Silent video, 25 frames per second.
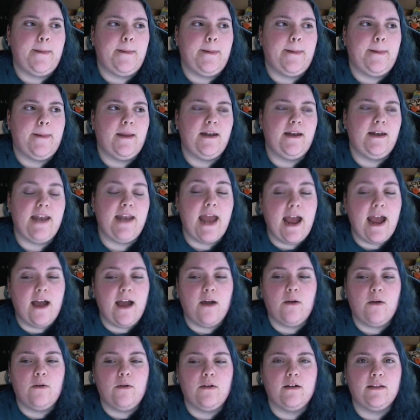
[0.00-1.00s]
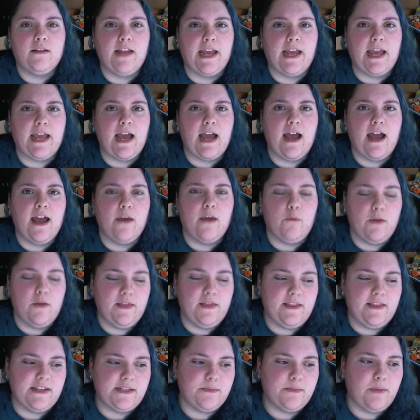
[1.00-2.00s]
now, like, with
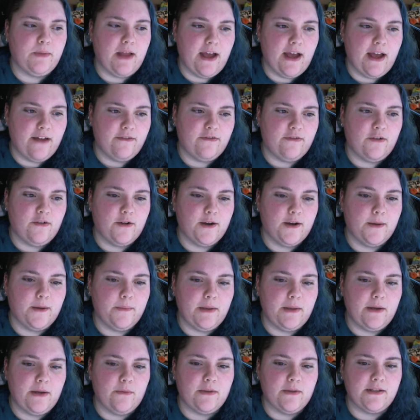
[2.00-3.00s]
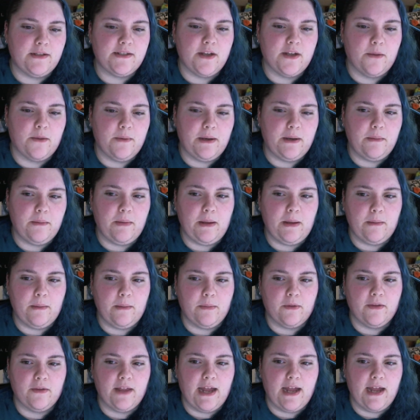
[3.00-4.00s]
this platform and with so many
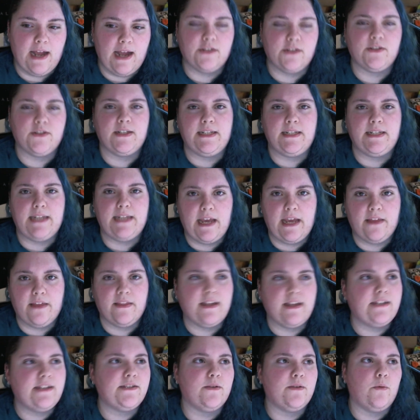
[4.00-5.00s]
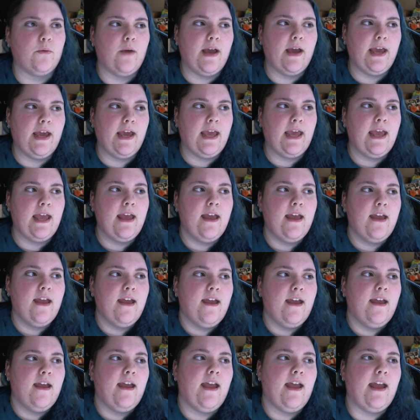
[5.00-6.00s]
people that actually take things away
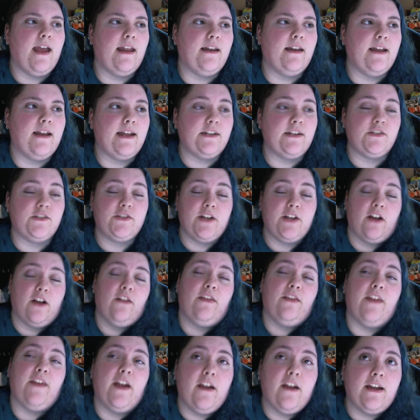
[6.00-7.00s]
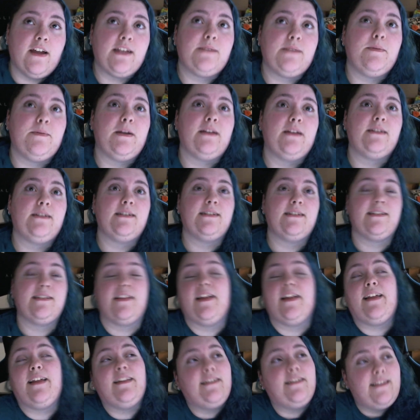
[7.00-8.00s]
and share their experiences,
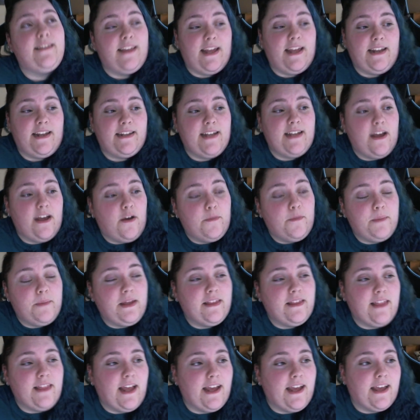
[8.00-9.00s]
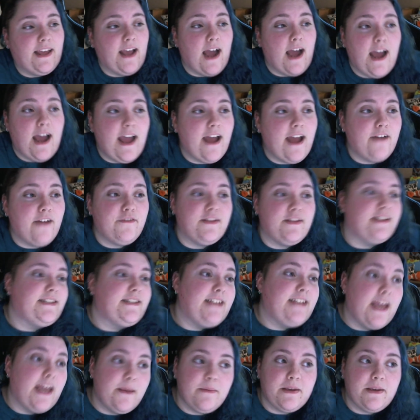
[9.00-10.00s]
and they tell me, like, I have the
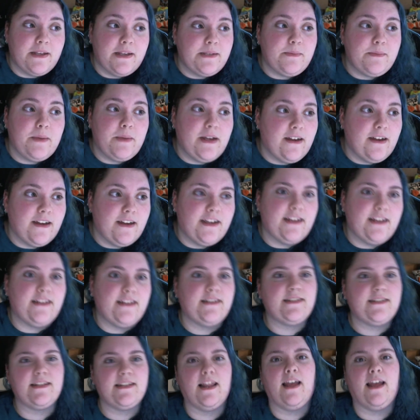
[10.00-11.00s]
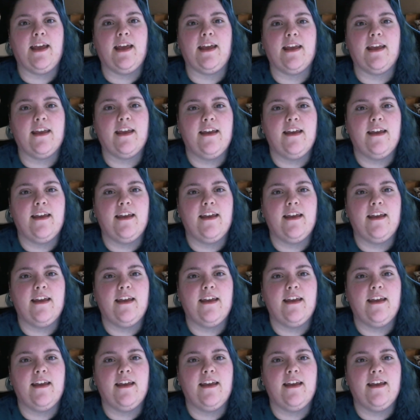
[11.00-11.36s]
same experience, like,